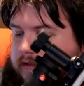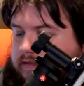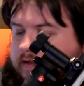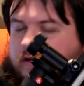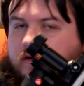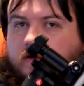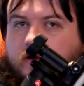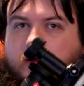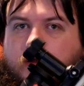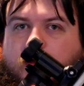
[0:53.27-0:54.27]
So
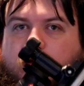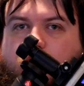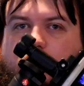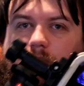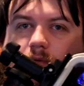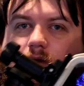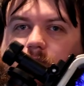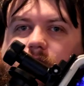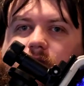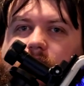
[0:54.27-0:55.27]
if we open
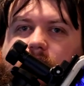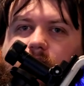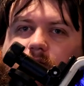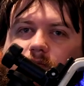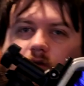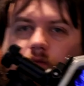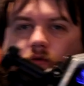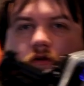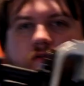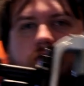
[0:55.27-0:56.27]
up the
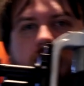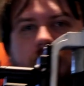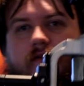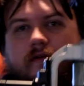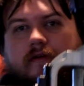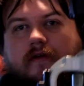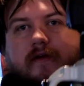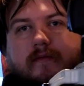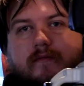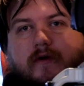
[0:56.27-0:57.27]
monopod itself,
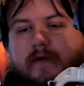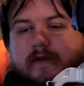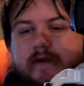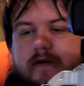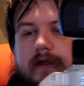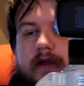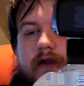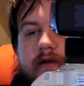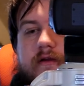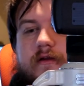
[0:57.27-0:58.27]
pop that down
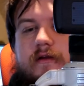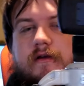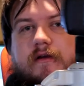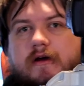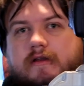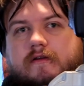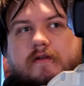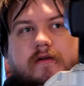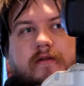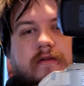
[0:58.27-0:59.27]
here, undo